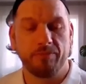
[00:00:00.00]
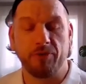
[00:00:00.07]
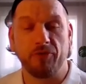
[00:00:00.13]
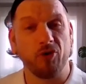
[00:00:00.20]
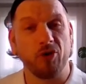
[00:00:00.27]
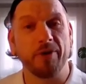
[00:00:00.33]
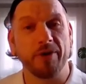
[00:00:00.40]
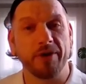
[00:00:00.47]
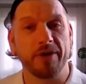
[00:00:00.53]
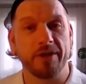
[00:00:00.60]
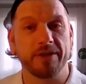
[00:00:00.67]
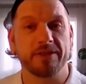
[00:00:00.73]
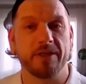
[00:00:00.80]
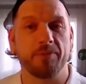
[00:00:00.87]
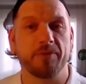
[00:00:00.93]
perform
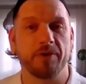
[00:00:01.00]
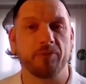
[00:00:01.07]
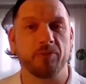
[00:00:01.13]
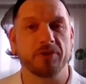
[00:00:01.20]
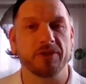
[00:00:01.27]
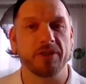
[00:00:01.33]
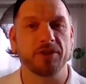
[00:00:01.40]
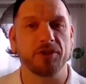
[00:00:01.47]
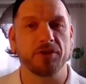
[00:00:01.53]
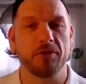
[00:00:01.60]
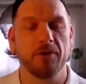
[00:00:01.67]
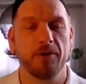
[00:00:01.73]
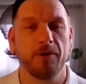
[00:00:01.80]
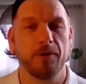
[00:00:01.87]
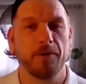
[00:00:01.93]
an aseptic
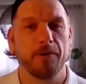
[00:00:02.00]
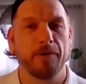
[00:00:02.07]
procedure,